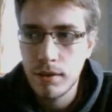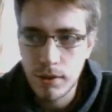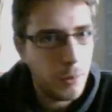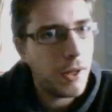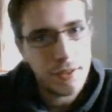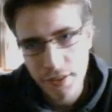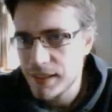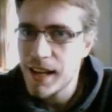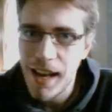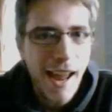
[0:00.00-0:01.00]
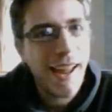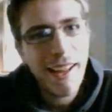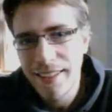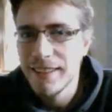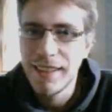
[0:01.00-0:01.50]
So once
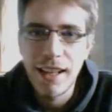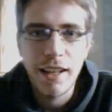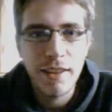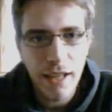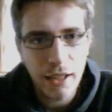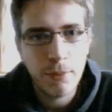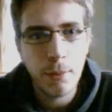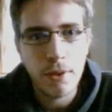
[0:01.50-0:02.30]
again, thanks